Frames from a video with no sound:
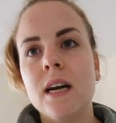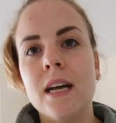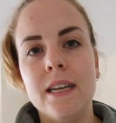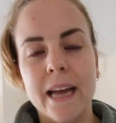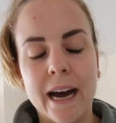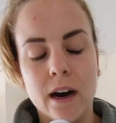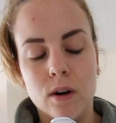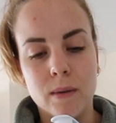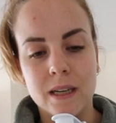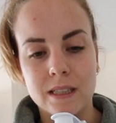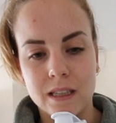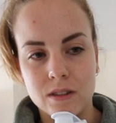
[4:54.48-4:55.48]
now
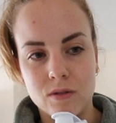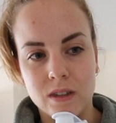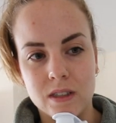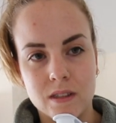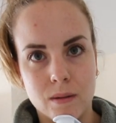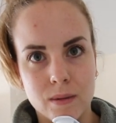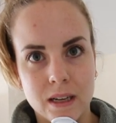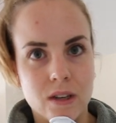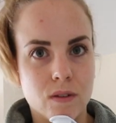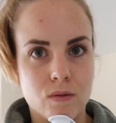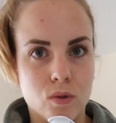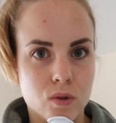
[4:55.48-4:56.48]
my accessories are something I
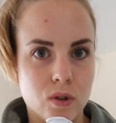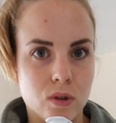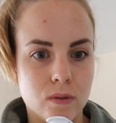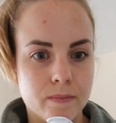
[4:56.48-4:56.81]
look forward to.